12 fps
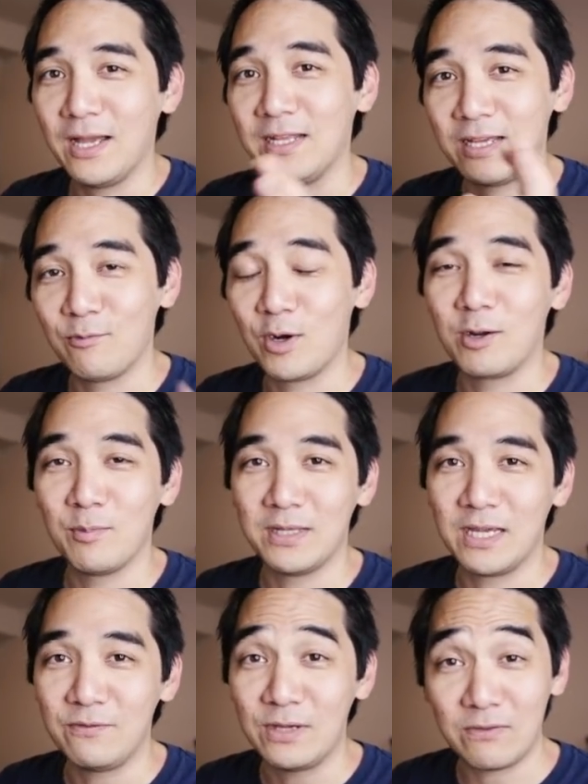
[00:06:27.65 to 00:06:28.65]
And I recommend
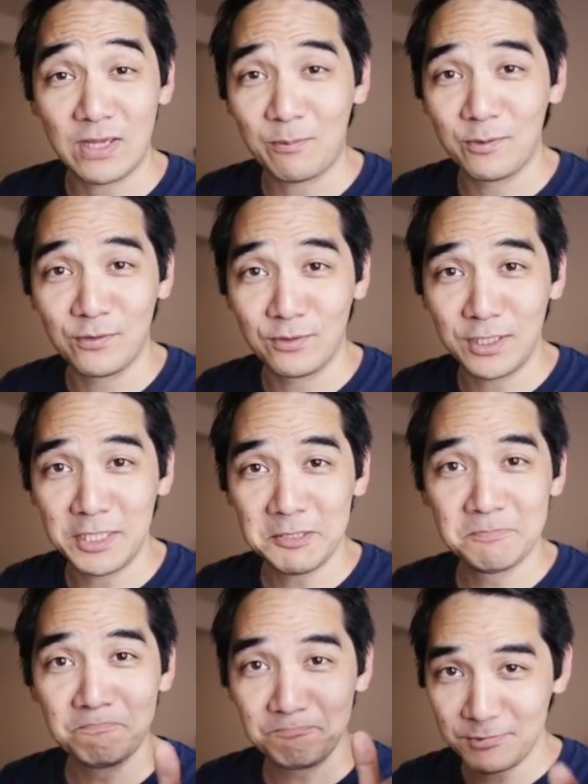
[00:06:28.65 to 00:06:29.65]
that if you have the opportunity,
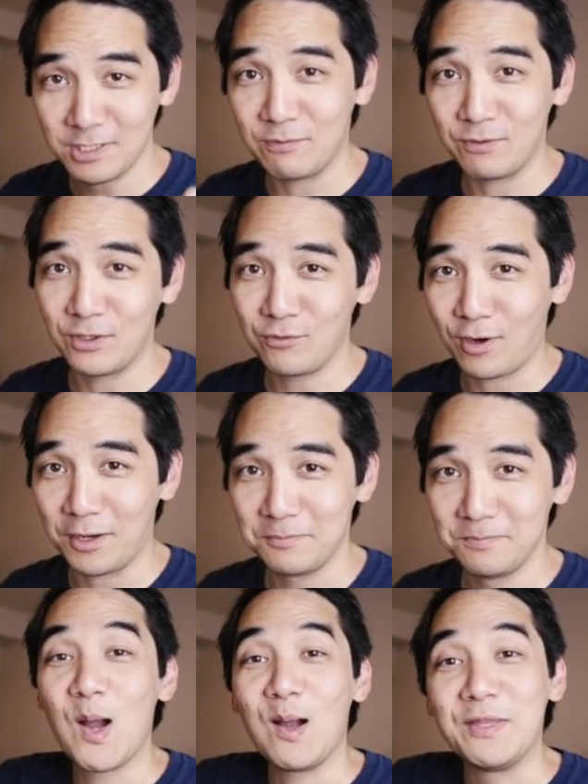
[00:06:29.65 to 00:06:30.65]
give it a try.
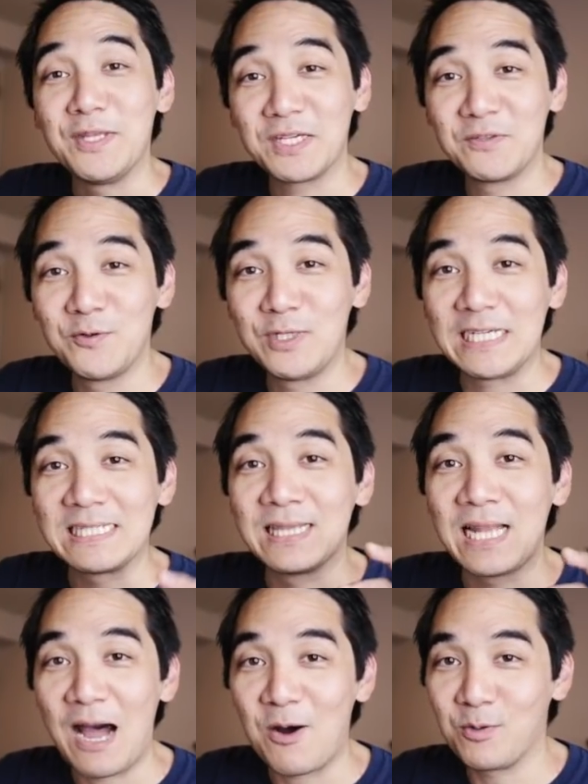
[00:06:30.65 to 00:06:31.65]
The next food is
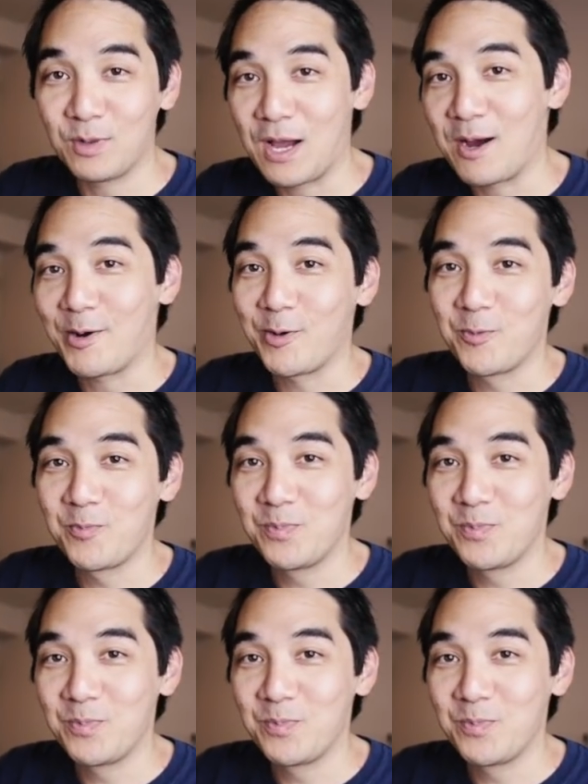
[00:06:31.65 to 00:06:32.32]
Lau Lau.